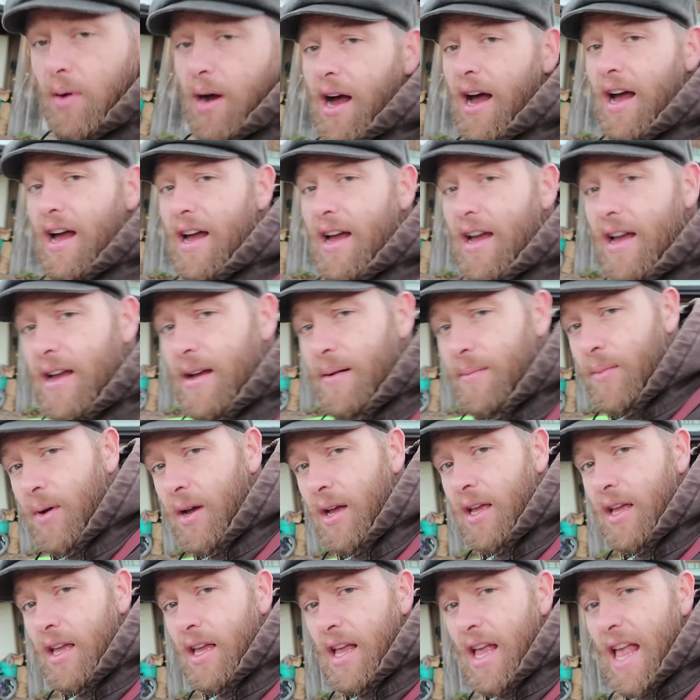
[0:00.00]
why I am
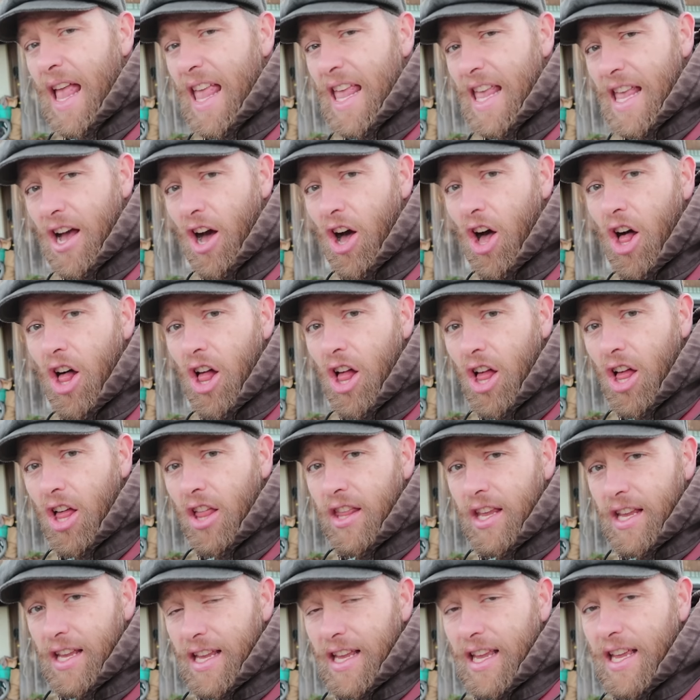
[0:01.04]
all
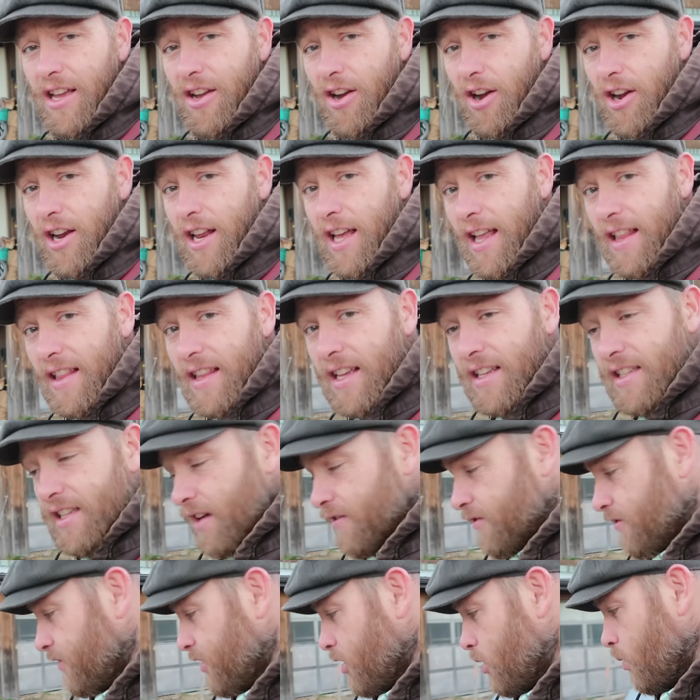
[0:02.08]
the eager to get this
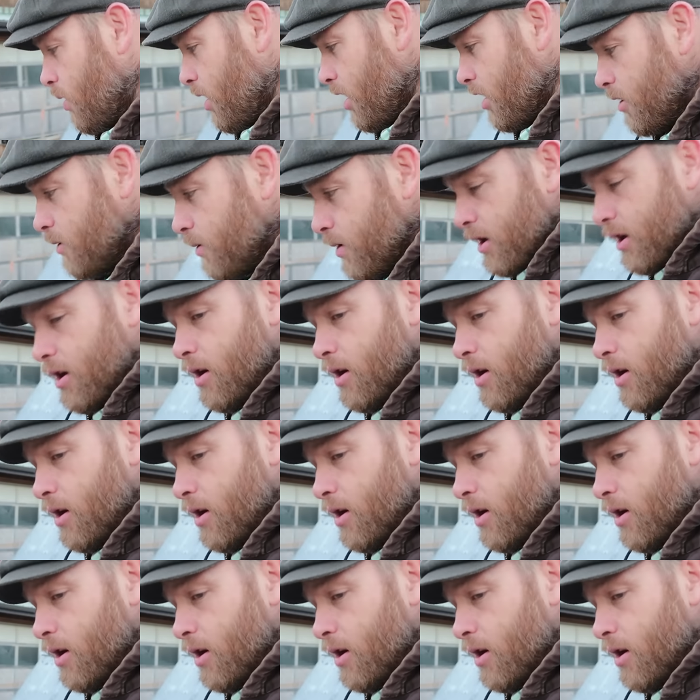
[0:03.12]
Everflow water we're